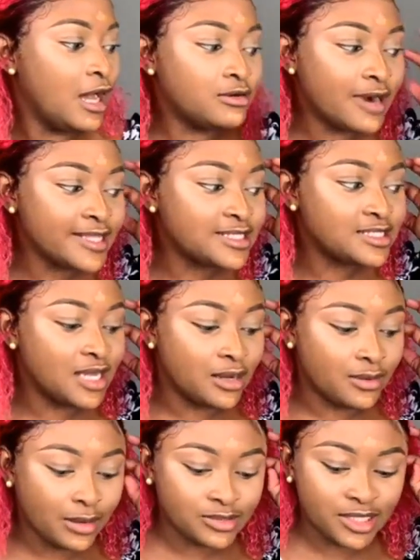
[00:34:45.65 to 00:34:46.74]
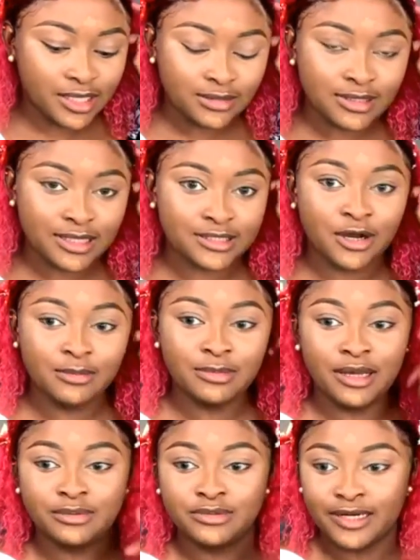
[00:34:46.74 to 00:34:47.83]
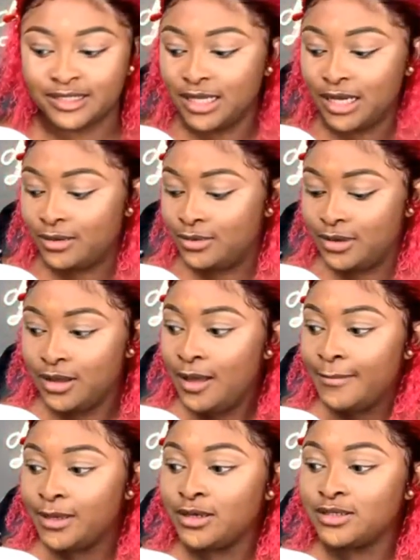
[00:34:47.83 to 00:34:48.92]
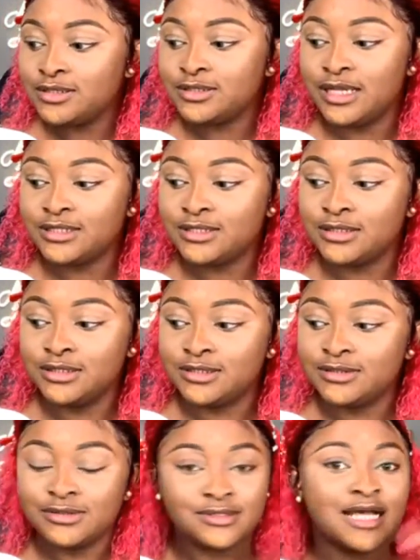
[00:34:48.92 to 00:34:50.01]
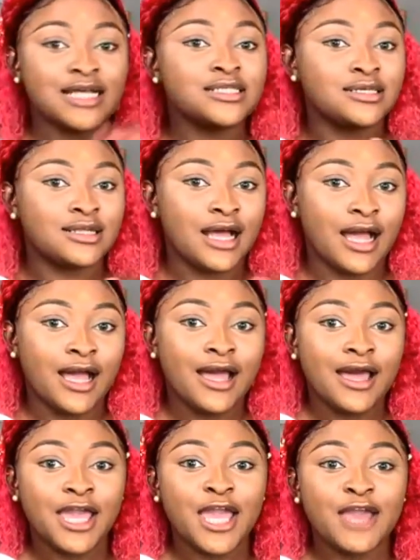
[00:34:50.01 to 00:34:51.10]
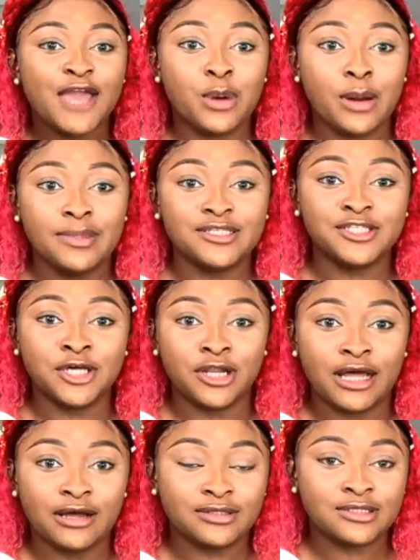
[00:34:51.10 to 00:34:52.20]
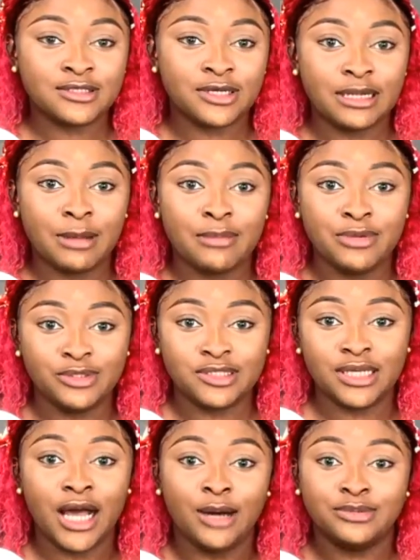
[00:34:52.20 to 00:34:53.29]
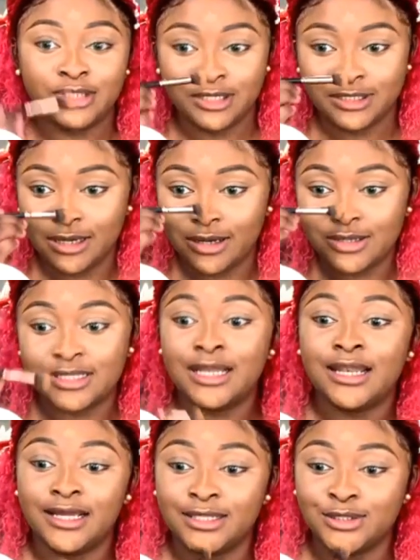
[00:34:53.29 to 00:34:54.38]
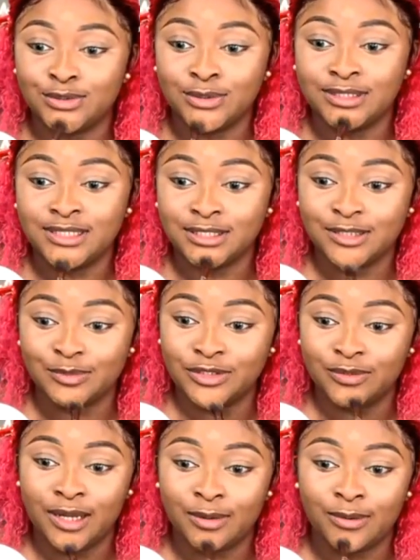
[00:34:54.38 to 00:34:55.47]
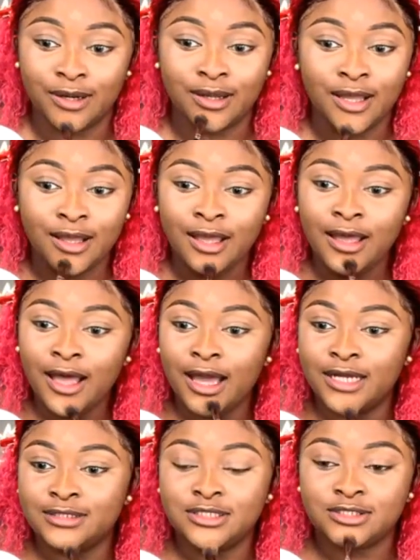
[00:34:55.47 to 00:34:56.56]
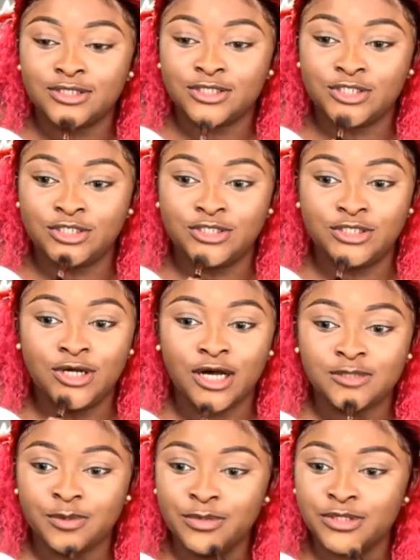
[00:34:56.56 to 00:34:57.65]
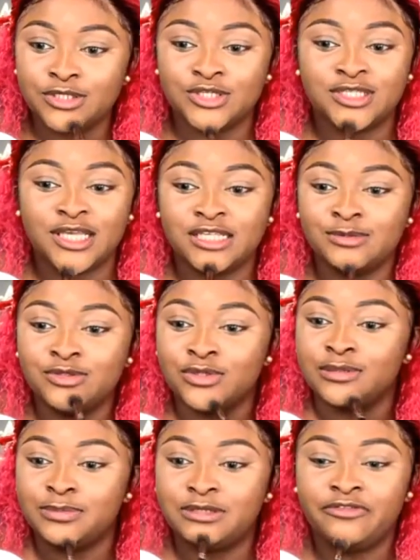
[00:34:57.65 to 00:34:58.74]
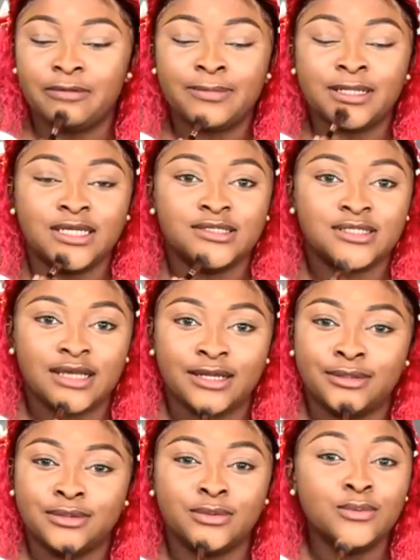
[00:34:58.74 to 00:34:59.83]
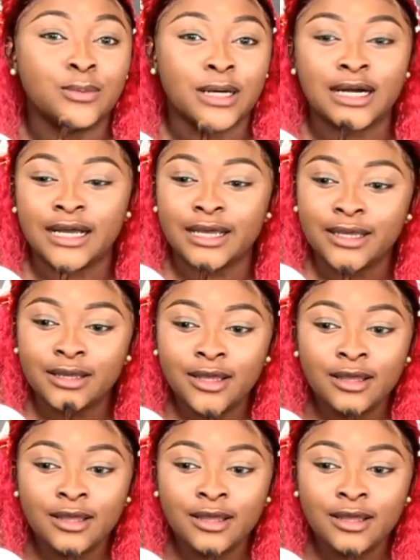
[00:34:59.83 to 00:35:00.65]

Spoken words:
I'll write it down. I'll take a look at the comment. I'll write it down because that's good. That's it. If you want me to turn down my music, I'll turn it down because I like to listen to music when I work. And gospel music just takes me to a different place. I don't know why.